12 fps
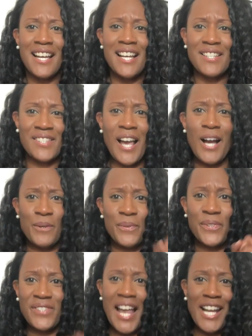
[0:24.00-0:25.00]
So
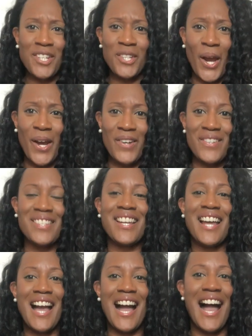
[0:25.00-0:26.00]
stay tuned
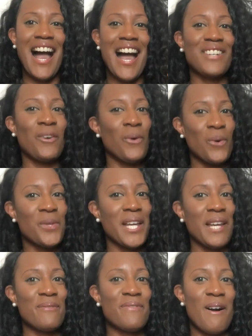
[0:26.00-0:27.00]
and all the
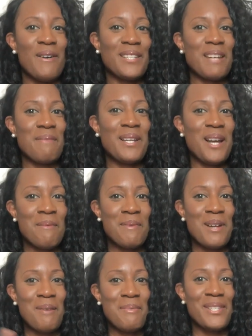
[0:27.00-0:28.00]
info is going to be coming
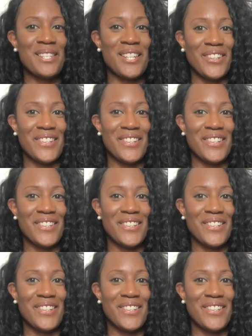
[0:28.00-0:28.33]
up soon.